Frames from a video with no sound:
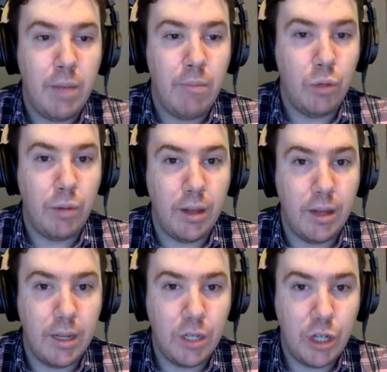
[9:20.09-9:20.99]
between
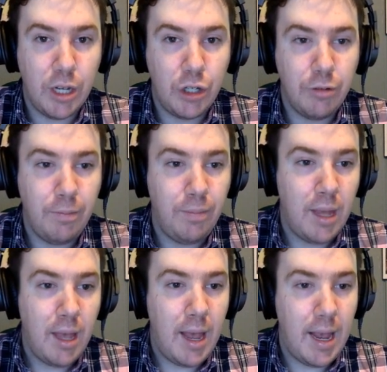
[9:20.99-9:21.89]
this gesture
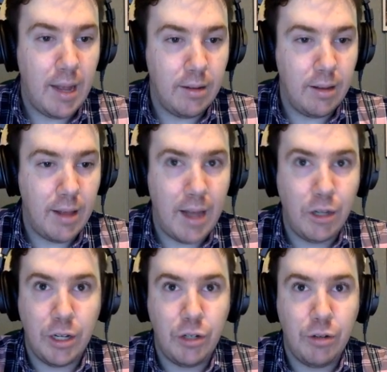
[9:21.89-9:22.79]
and that
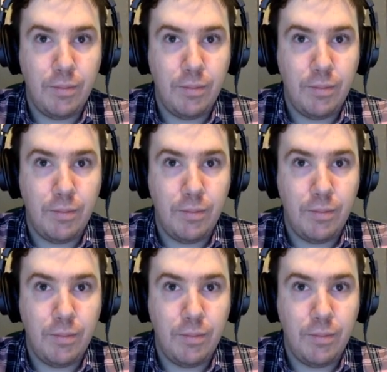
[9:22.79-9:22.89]
gesture.